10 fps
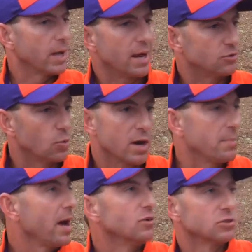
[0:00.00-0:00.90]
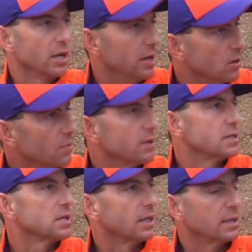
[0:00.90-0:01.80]
gained 20 pounds later and
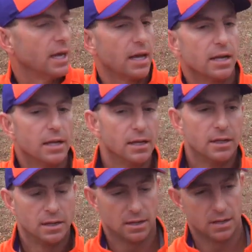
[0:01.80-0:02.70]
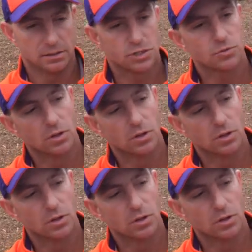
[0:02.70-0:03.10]
things like that, just